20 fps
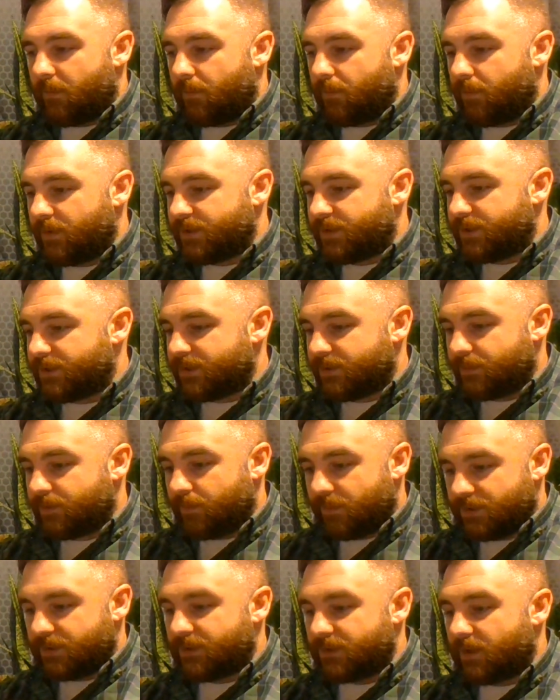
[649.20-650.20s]
which
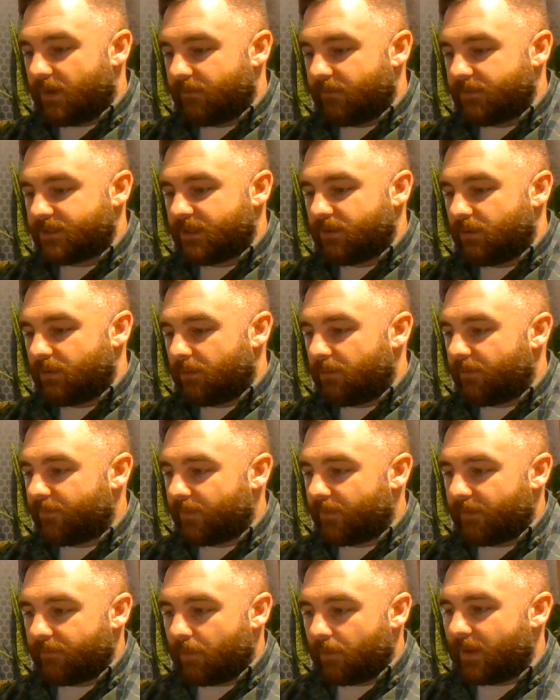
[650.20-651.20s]
is obviously normal
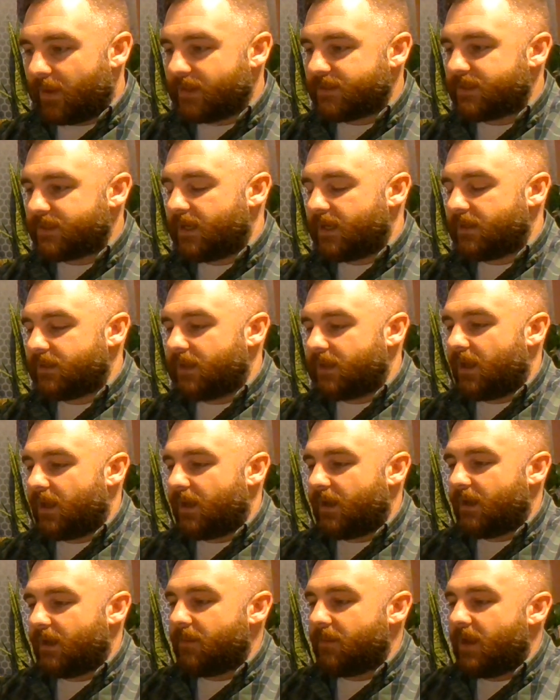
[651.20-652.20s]
for every Wednesday, and
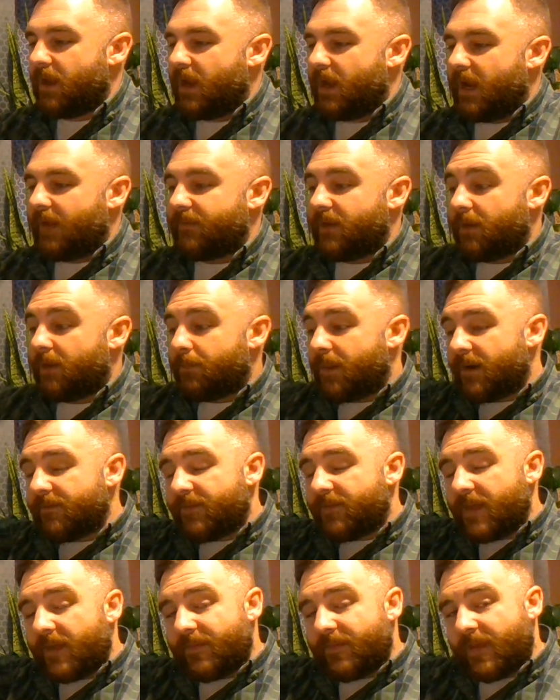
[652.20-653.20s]
then
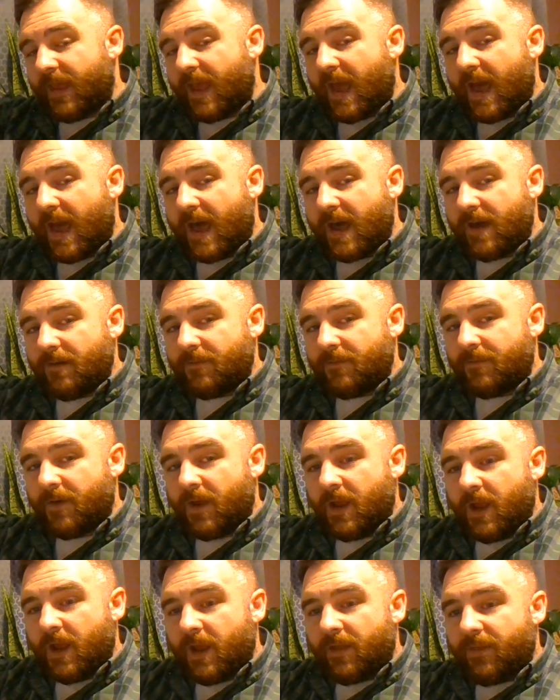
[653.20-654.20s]
above that they have
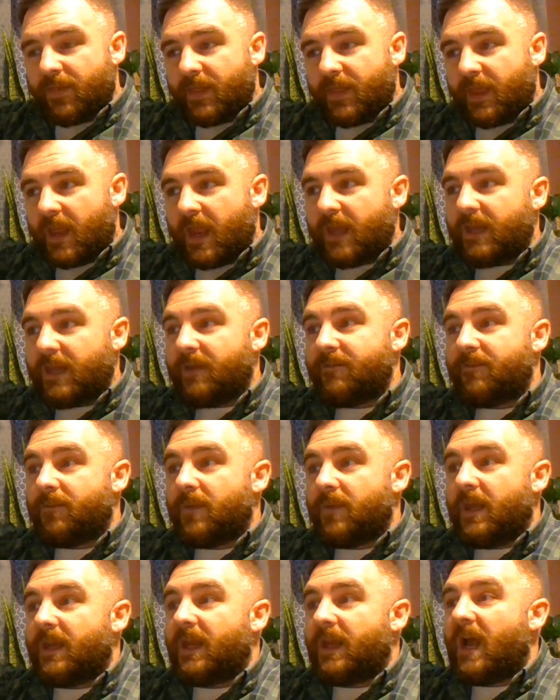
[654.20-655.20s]
any
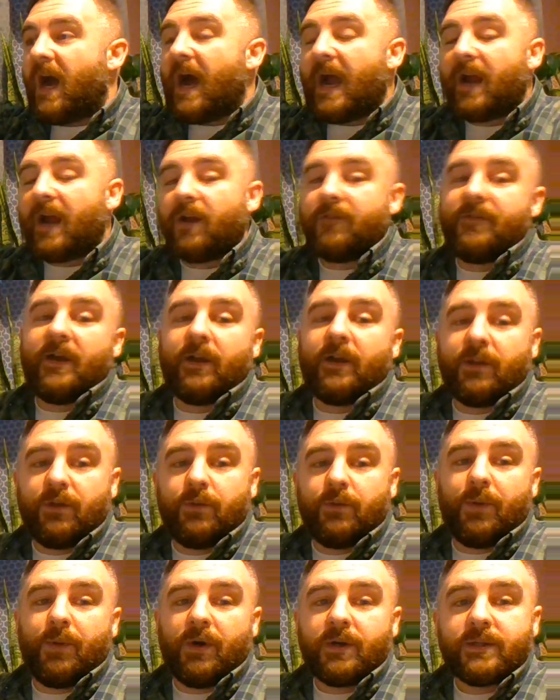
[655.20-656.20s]
higher
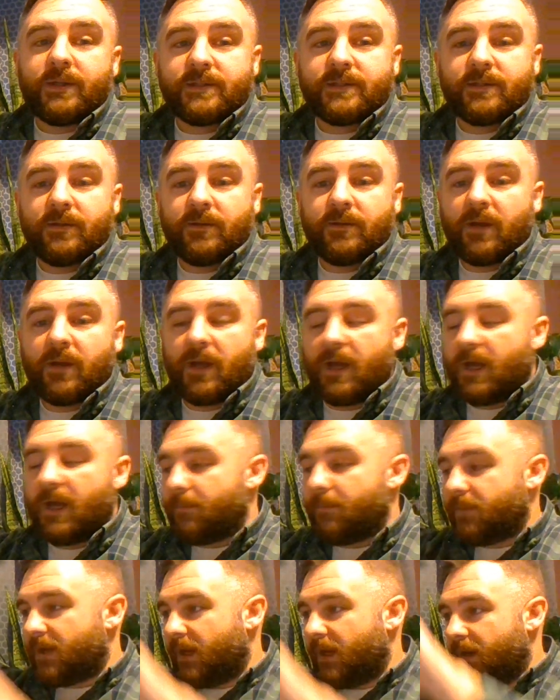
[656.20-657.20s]
valued books,
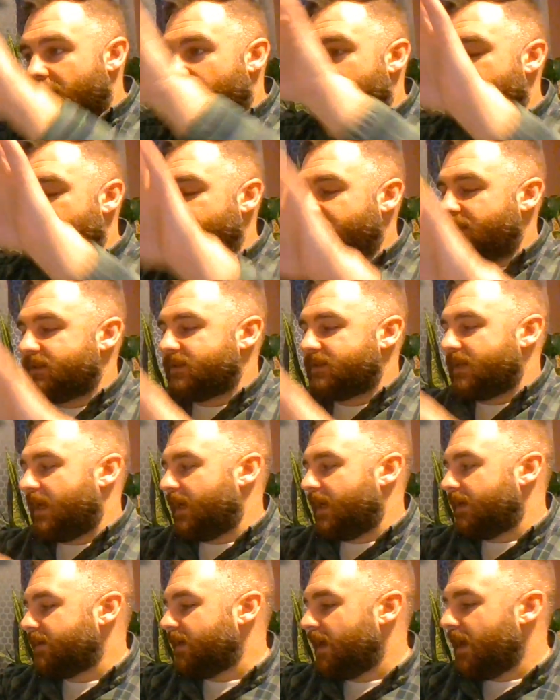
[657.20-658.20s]
kind of up on this
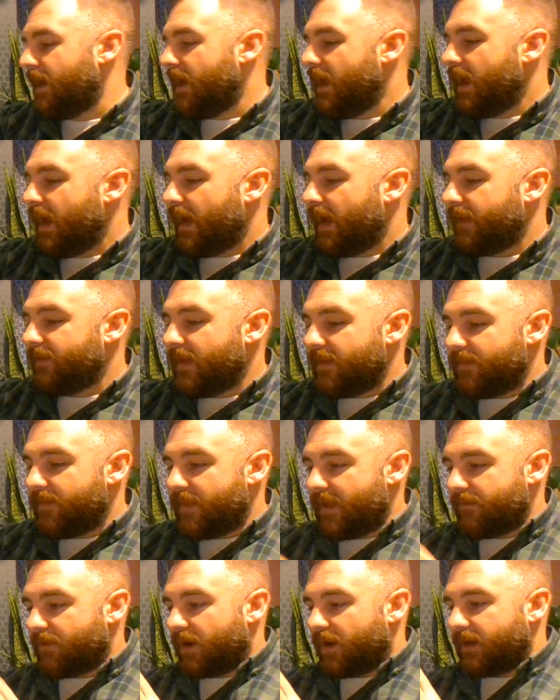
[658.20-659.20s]
stand, and then
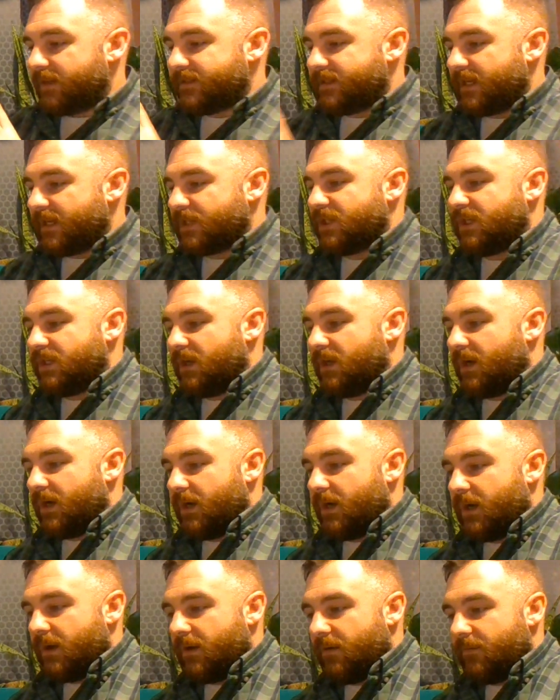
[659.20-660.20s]
they've got a section
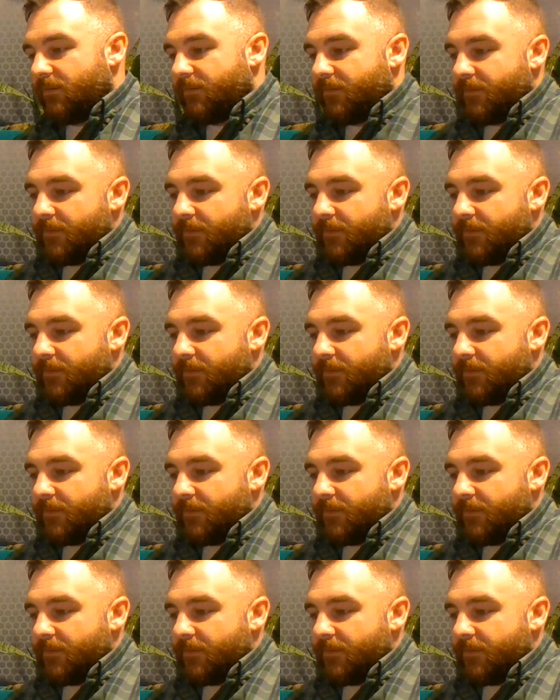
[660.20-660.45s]
of,